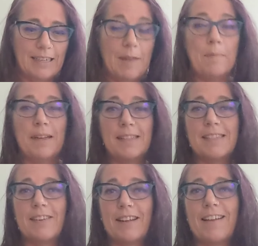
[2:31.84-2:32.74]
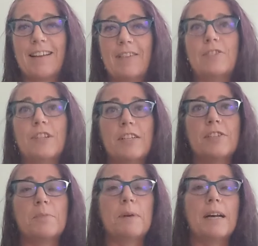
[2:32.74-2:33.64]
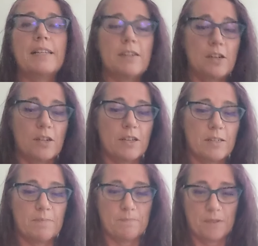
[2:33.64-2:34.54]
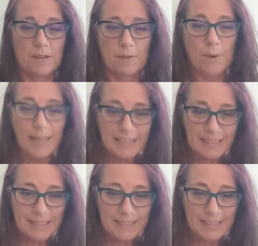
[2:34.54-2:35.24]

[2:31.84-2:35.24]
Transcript: I'm being stared at now and judged by a dog. What?